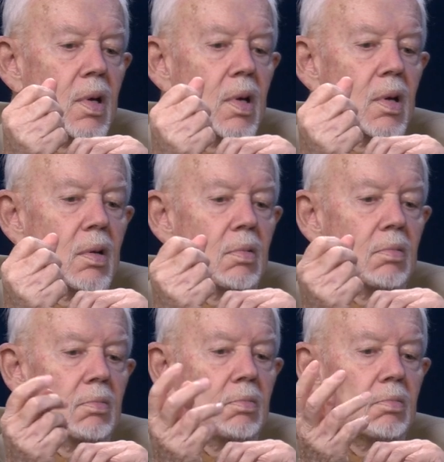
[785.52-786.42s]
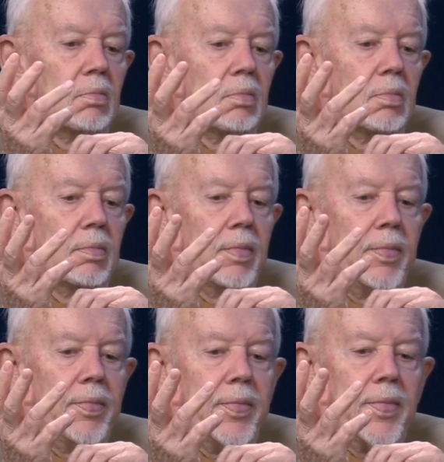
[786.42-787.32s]
um, I know what you were. You
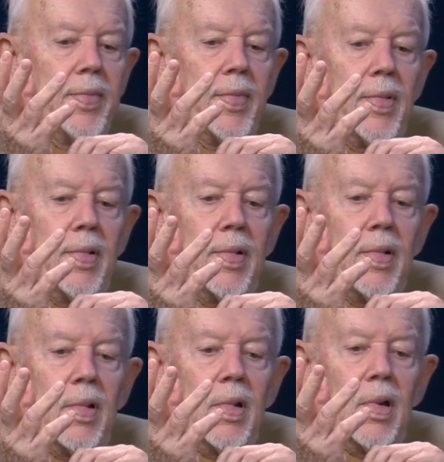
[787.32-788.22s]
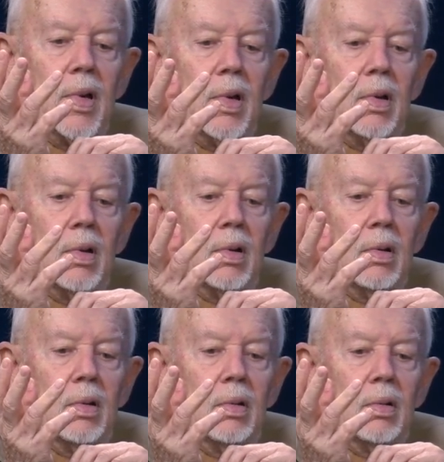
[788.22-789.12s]
were president of the
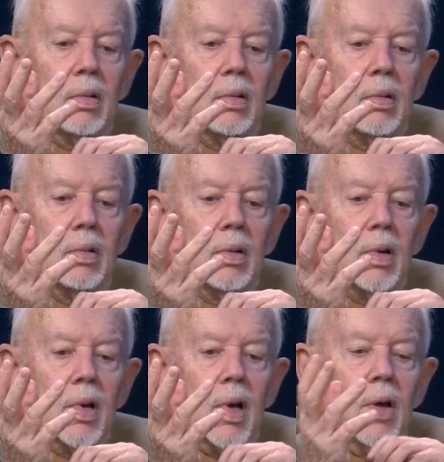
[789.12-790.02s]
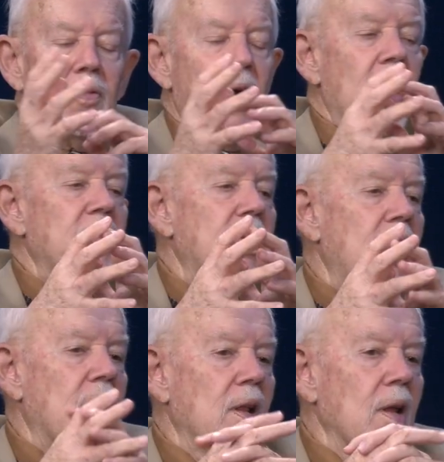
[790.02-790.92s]
varsity club.
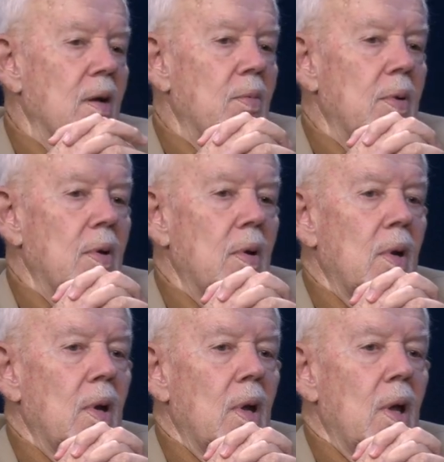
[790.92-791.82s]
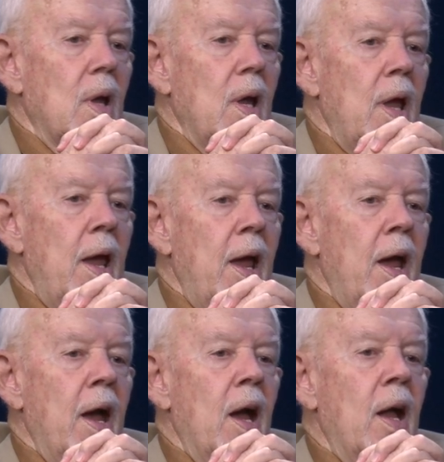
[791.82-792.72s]
Varsity club. Yes.
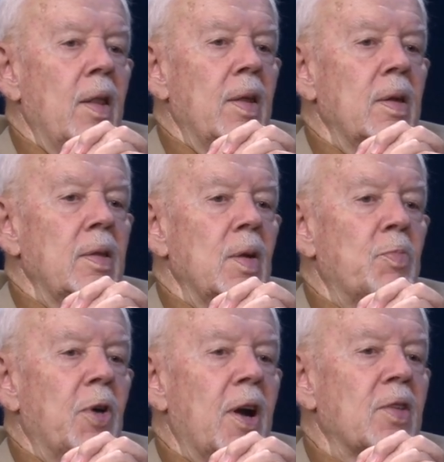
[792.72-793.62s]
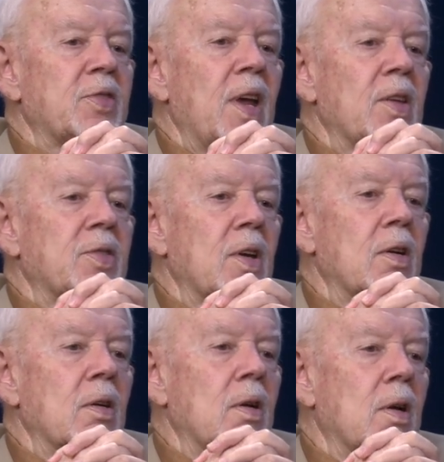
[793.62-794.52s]
And the
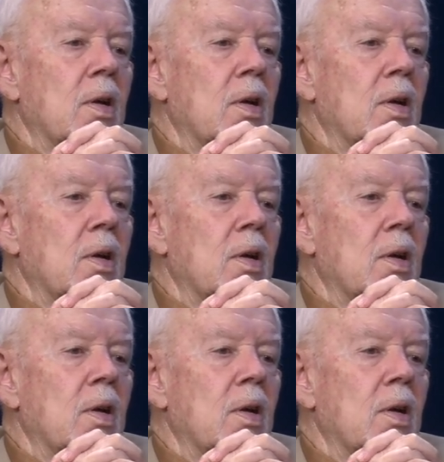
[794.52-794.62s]
predecessor,